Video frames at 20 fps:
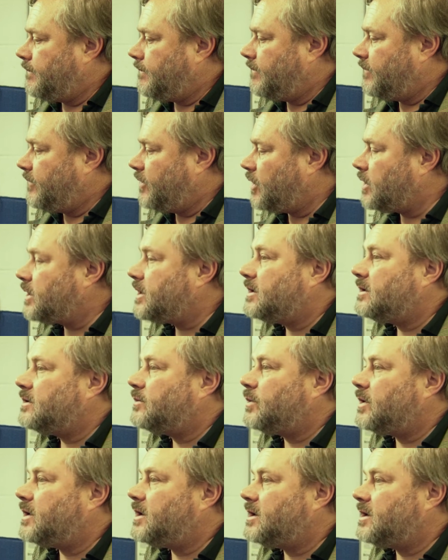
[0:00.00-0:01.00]
Duncan,
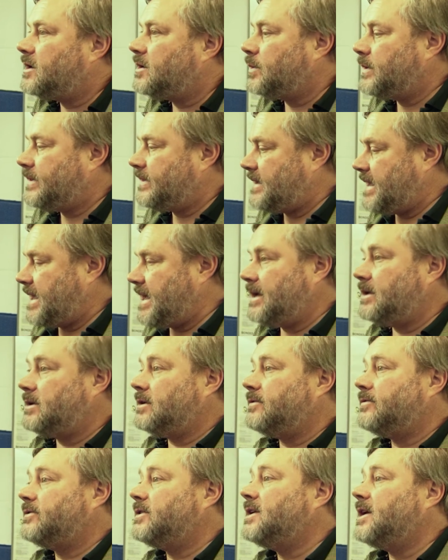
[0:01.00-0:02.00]
we're here with the head
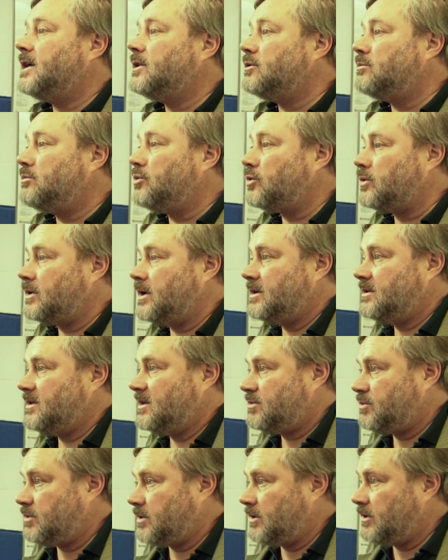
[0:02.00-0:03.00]
of the yellow Bora
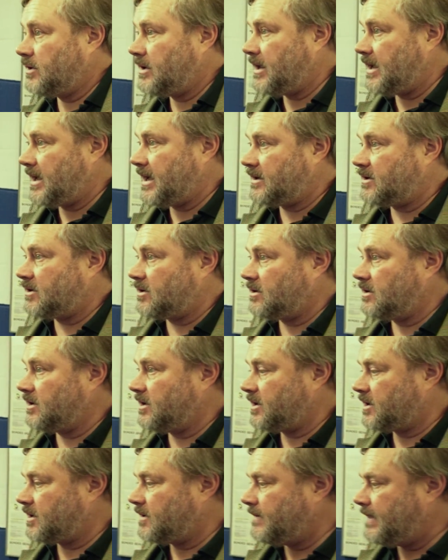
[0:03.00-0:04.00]
that we were looking at
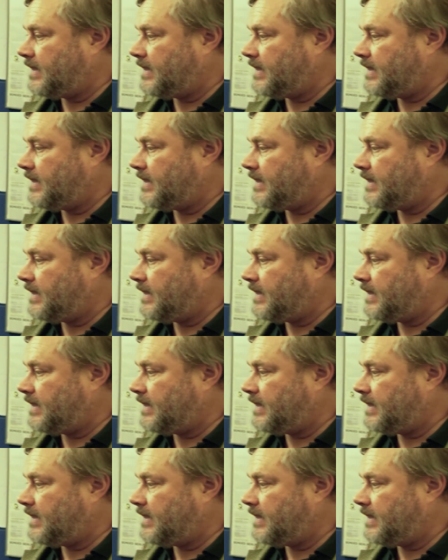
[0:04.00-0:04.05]
earlier.